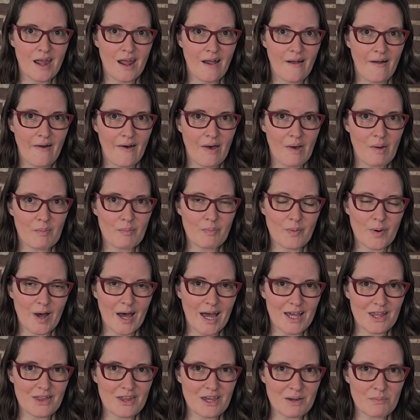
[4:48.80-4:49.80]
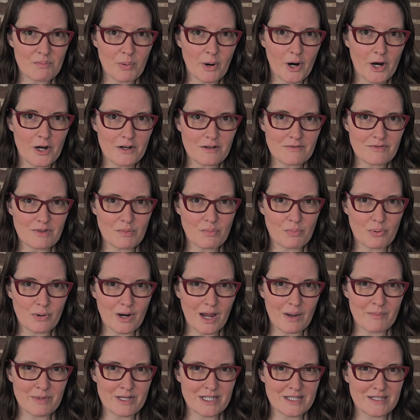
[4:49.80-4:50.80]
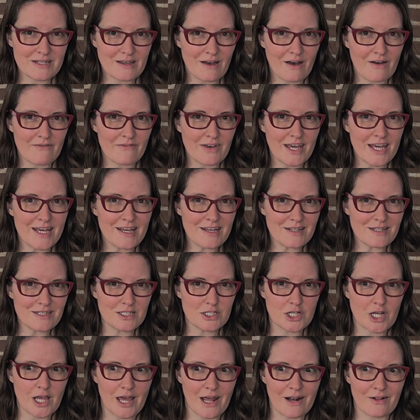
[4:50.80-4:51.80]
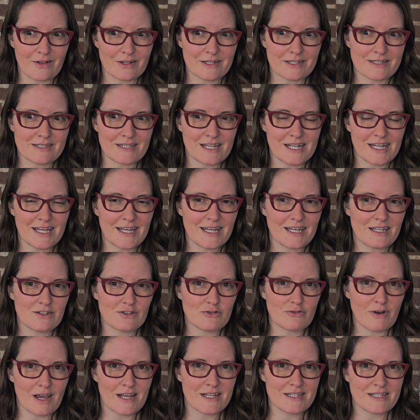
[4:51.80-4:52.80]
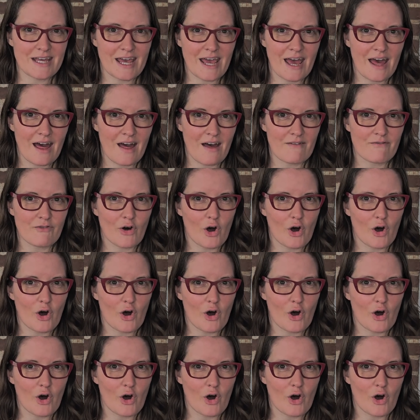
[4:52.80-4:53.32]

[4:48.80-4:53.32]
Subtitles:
But I think part of the premise of his channel is that he tries to have